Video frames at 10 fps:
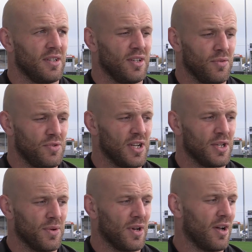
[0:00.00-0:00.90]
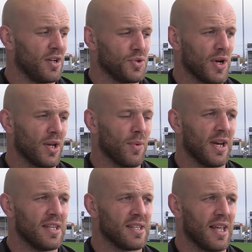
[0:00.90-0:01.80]
you know, genuine hard training that
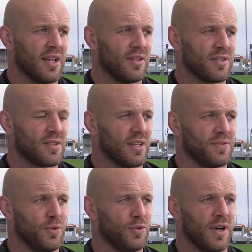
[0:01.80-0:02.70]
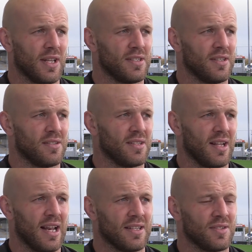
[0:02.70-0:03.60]
went into that, and that's full credit to
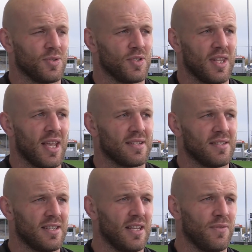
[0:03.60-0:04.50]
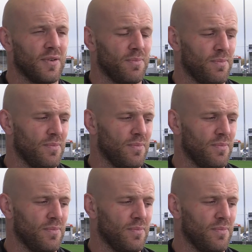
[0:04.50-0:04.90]
the lads and also the S&C for,